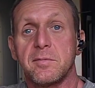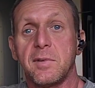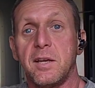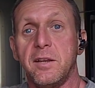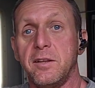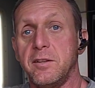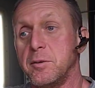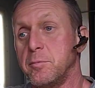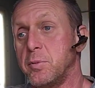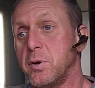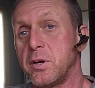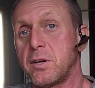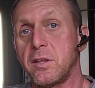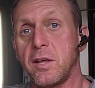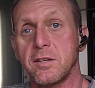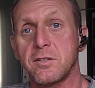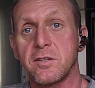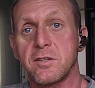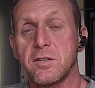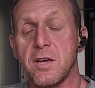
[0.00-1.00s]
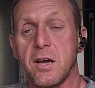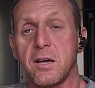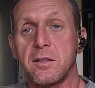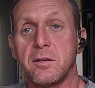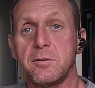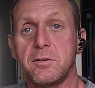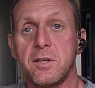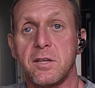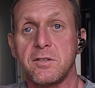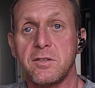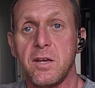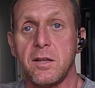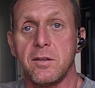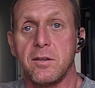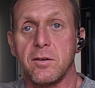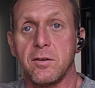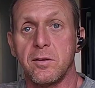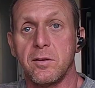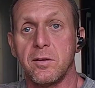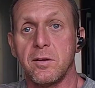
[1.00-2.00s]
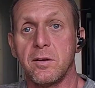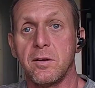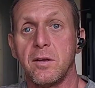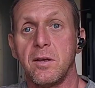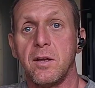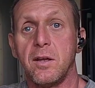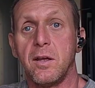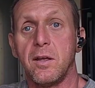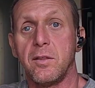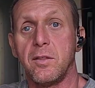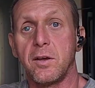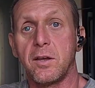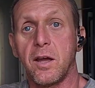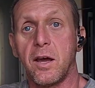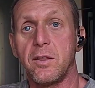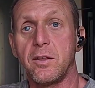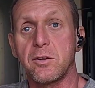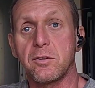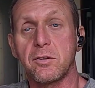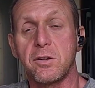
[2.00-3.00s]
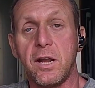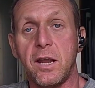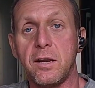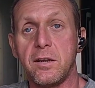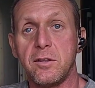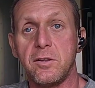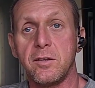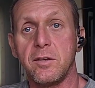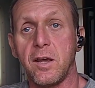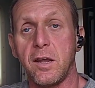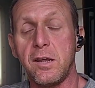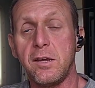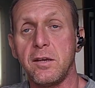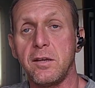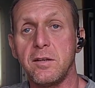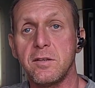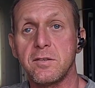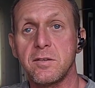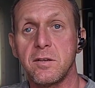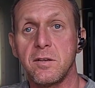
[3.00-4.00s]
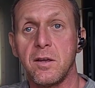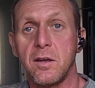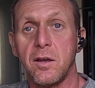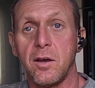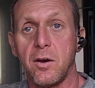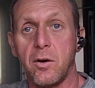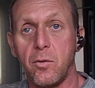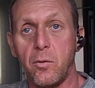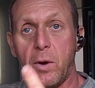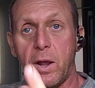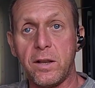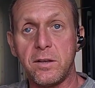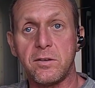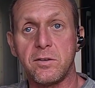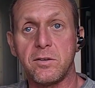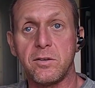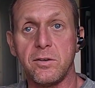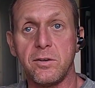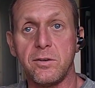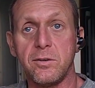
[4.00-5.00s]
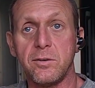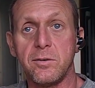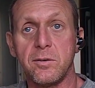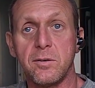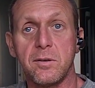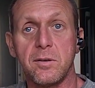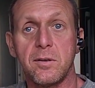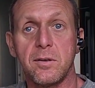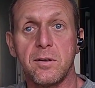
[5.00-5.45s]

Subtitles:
And in the book, that's exactly what they said. The guy that created the Nikes went to